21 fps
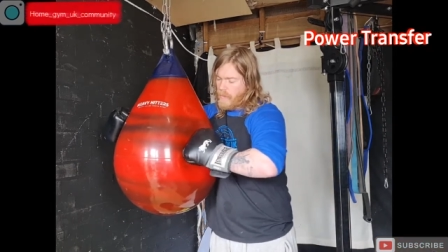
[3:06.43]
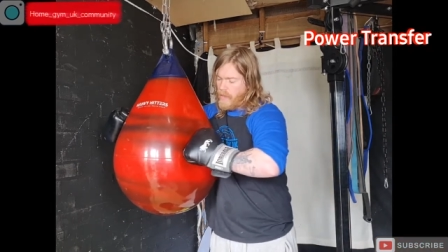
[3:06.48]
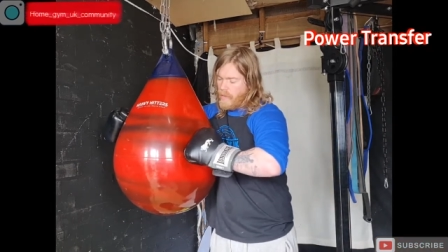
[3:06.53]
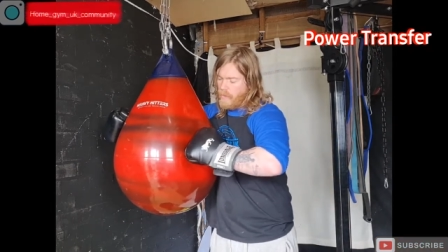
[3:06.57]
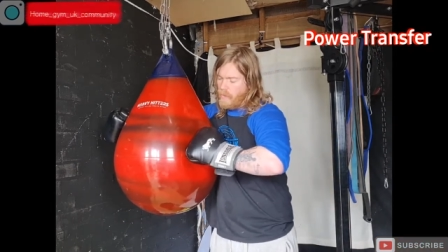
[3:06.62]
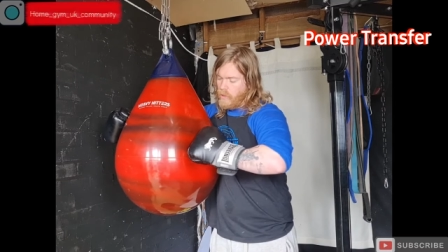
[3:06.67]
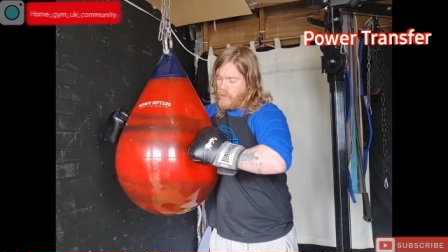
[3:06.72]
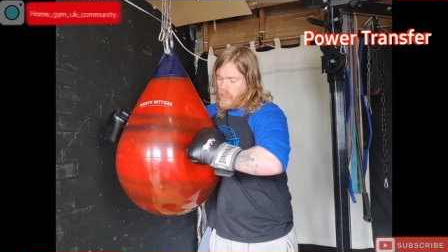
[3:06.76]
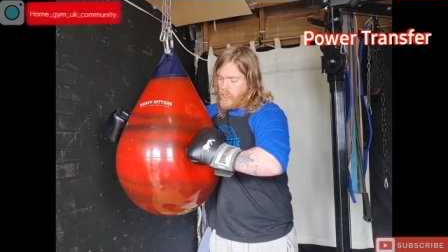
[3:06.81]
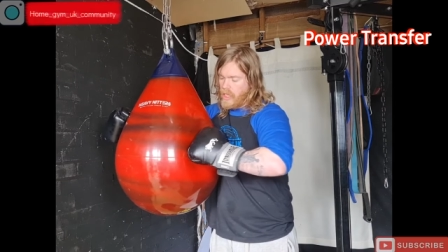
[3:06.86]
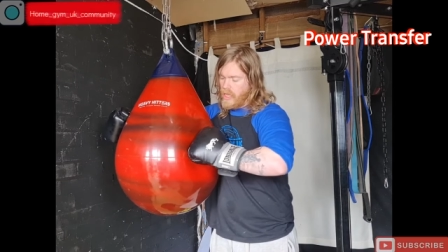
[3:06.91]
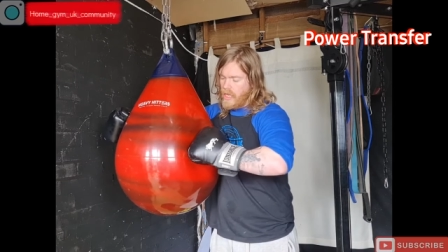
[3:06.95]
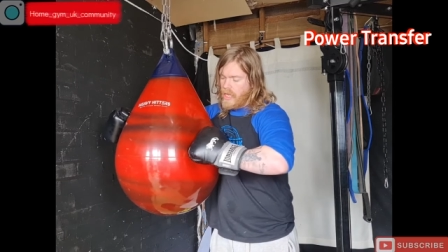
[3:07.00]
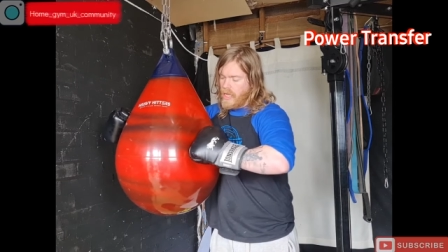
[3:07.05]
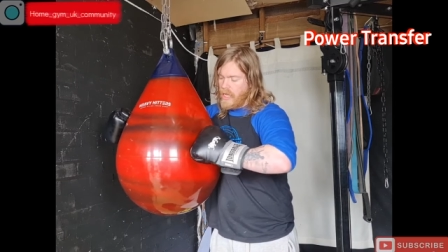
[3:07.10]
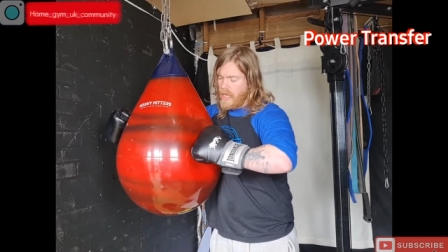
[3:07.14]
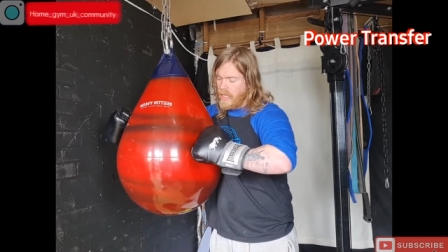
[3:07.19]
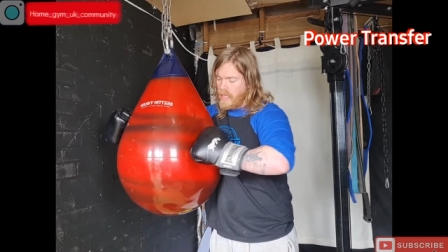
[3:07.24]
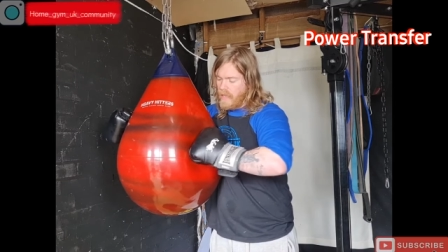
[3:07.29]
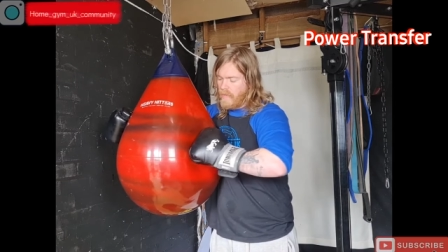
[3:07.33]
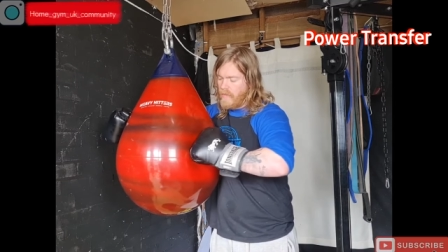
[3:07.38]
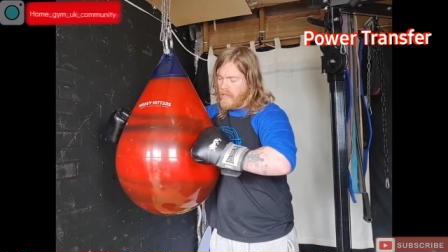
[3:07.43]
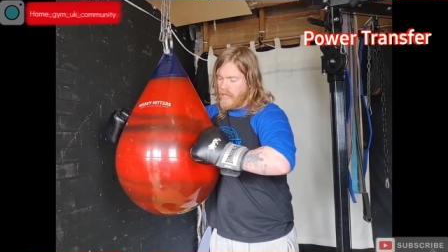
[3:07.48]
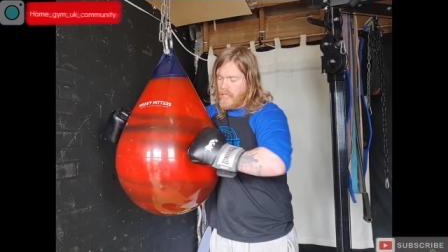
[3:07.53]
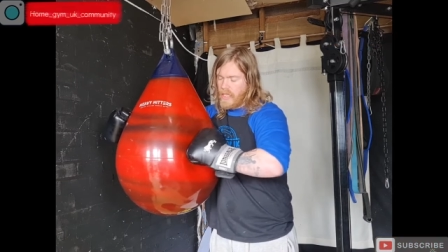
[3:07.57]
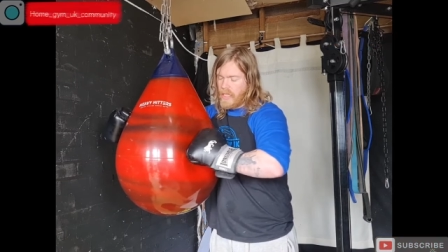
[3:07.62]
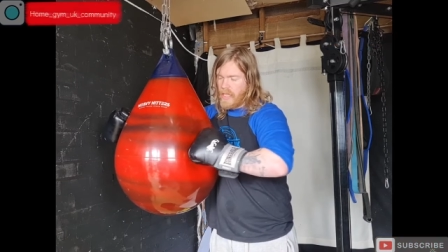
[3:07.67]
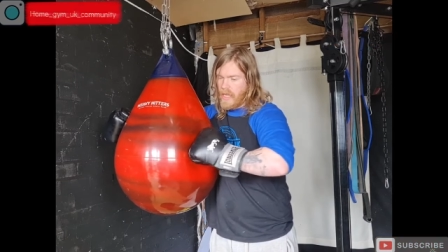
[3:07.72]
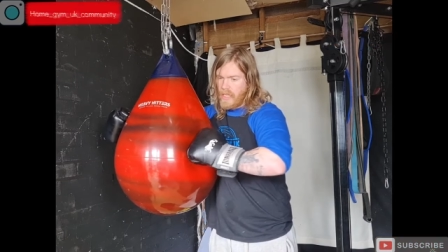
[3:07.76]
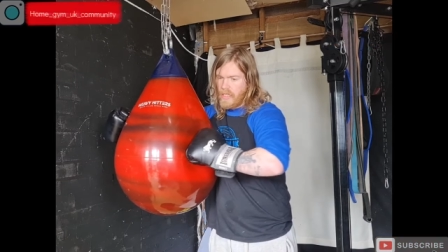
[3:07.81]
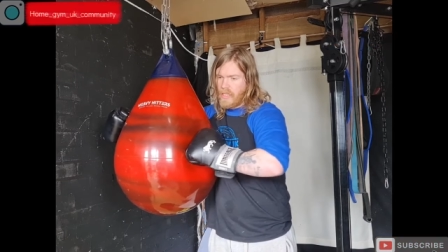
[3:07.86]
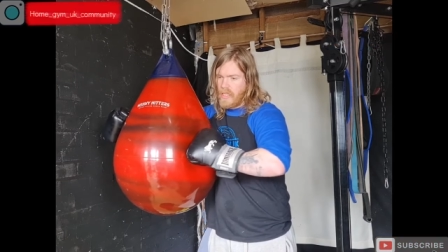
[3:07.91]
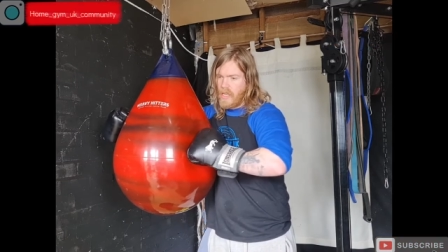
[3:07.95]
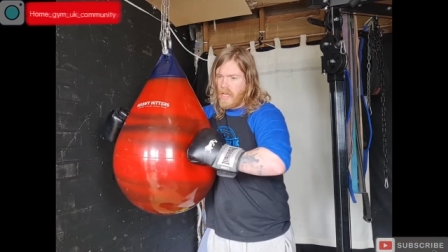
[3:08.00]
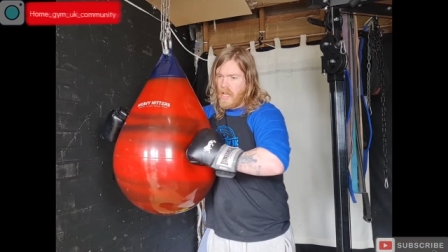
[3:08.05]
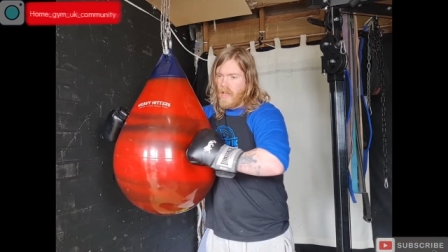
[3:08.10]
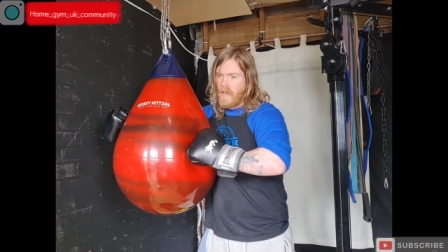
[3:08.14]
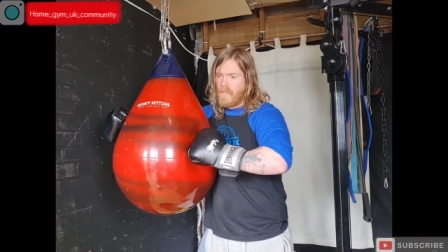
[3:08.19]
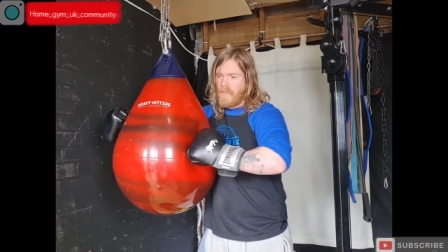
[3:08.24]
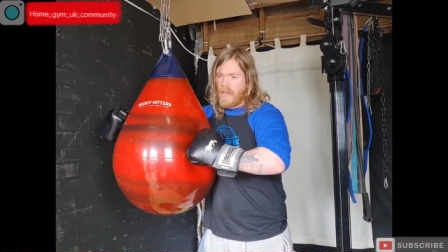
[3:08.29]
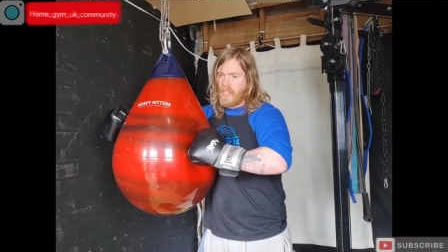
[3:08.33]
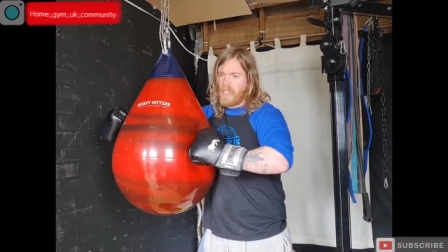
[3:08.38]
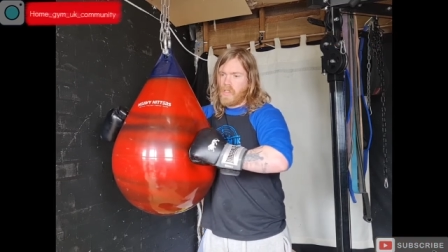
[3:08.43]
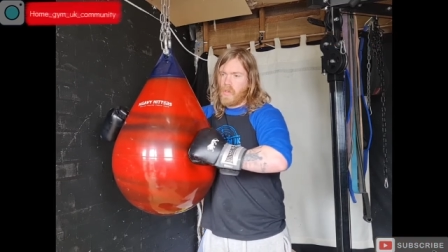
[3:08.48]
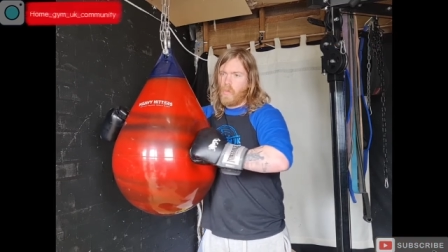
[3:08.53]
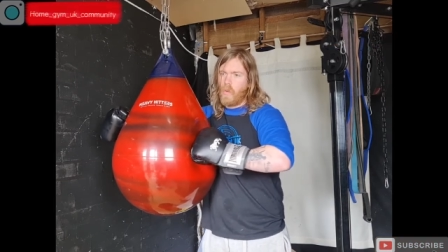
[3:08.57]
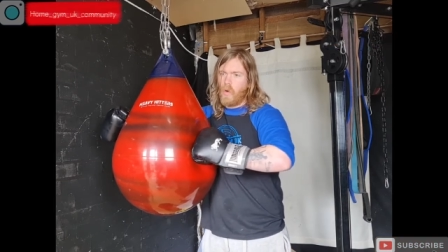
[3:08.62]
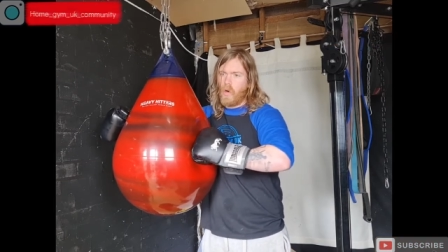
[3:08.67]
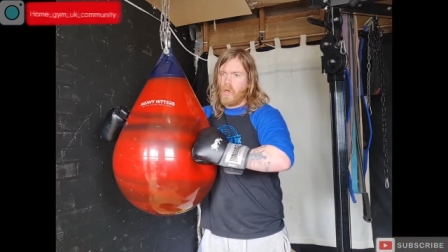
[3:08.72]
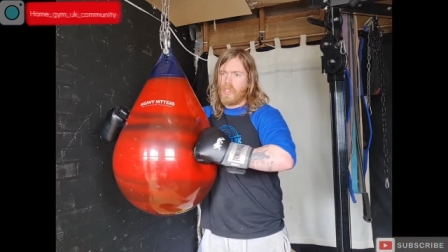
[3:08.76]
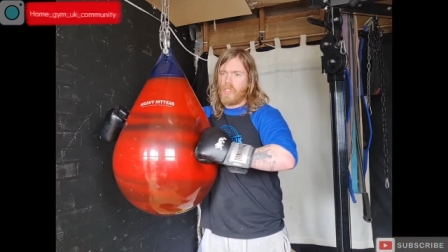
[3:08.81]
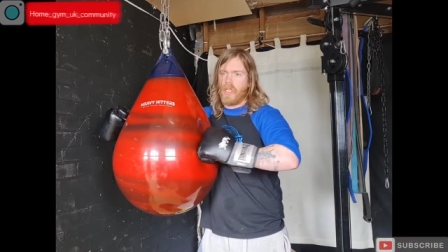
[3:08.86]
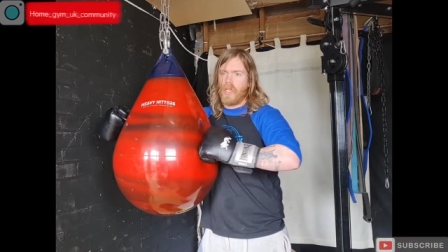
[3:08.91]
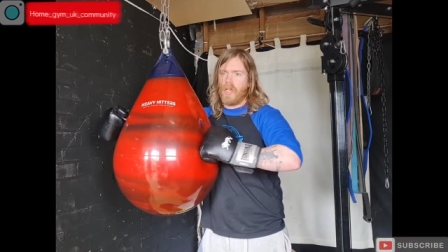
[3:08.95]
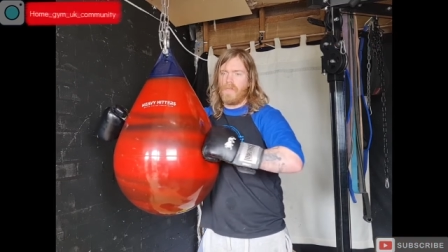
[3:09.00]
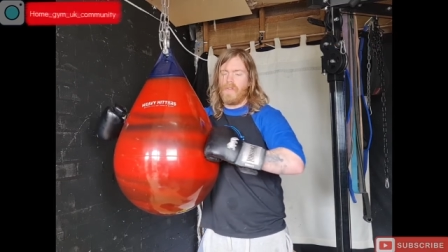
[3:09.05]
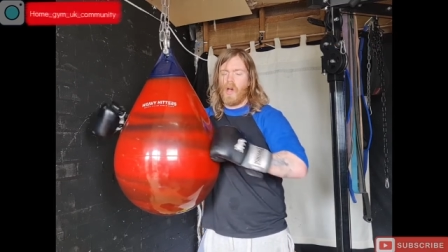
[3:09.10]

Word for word: me pushing it in the indent, that's the water.